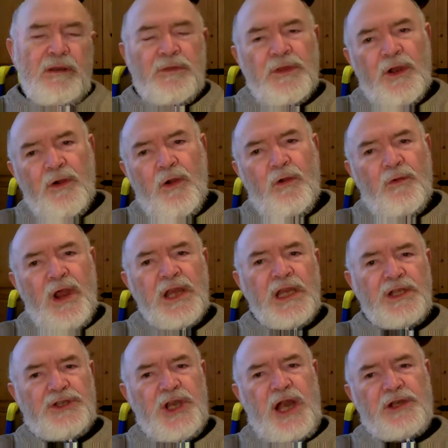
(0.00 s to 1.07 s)
They're
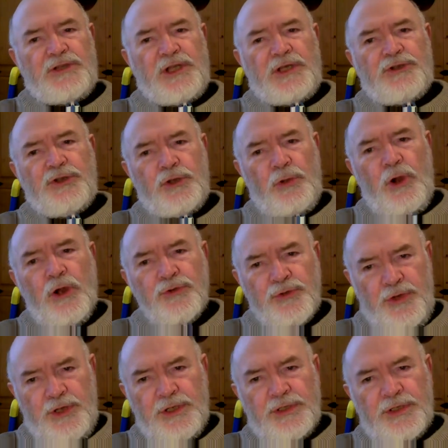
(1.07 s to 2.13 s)
already charging
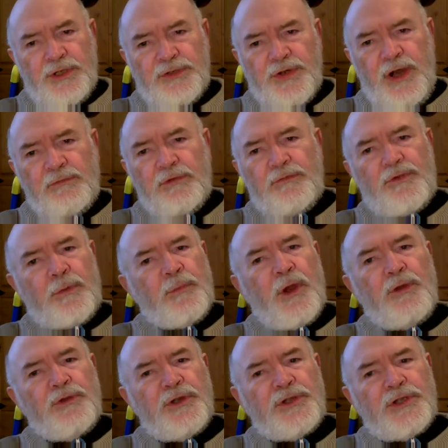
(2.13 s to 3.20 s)
£200 to travel from
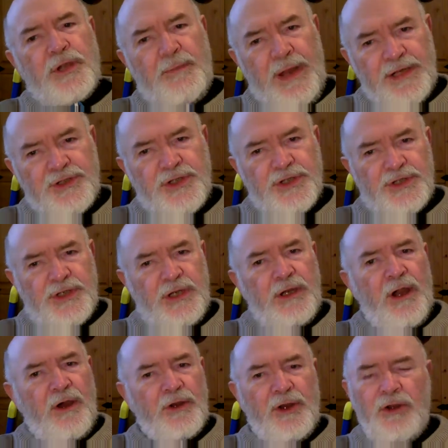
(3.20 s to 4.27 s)
London to Manchester
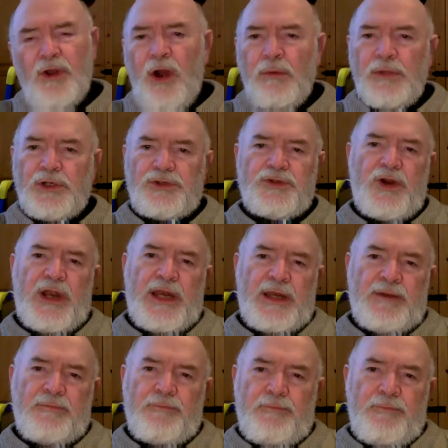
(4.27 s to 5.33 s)
on a normal train,
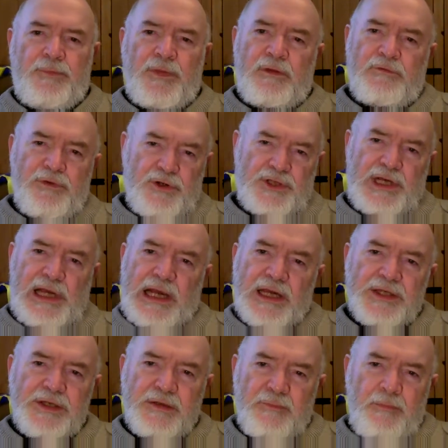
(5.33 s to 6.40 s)
first
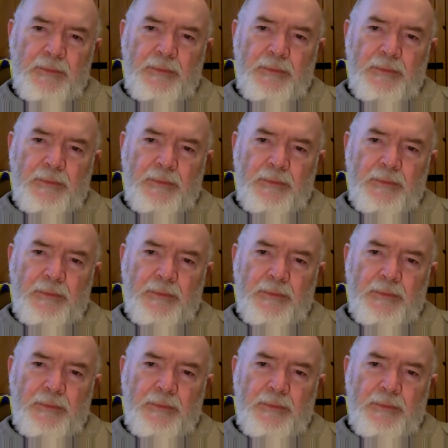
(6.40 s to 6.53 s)
class.